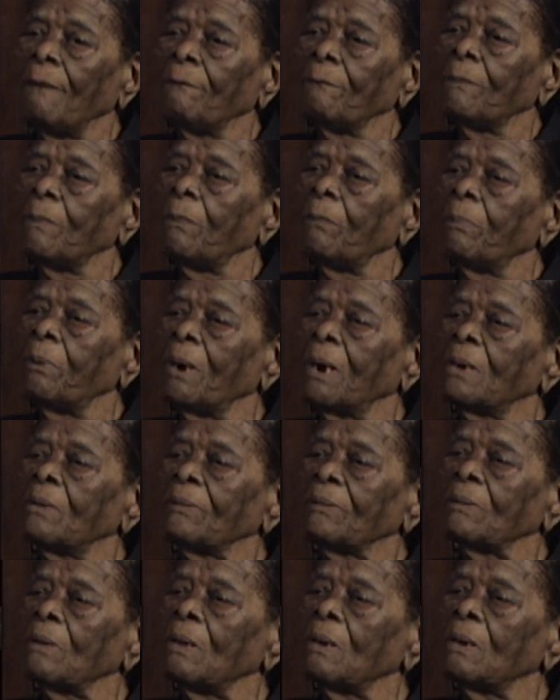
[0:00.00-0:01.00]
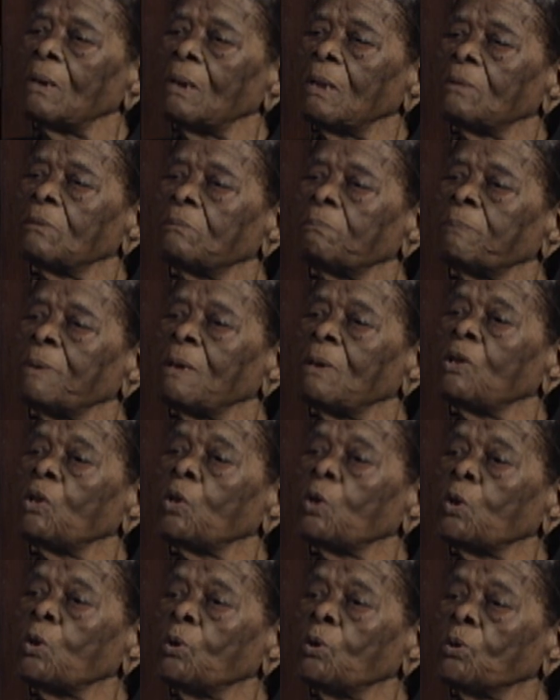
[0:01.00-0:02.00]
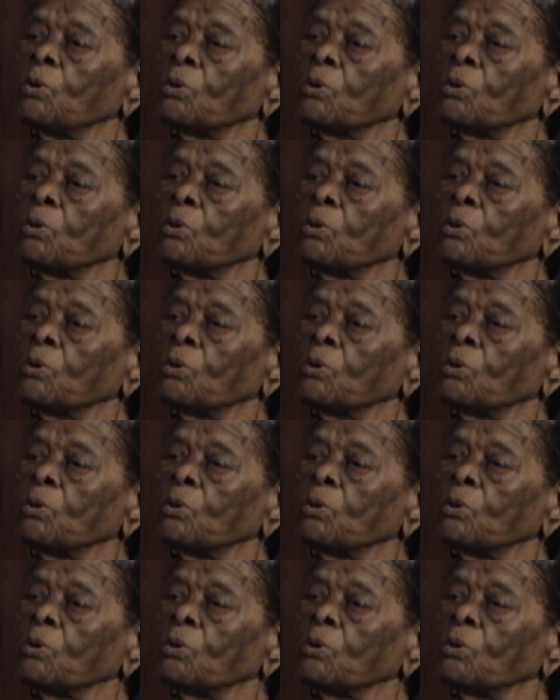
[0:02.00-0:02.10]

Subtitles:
but it's been used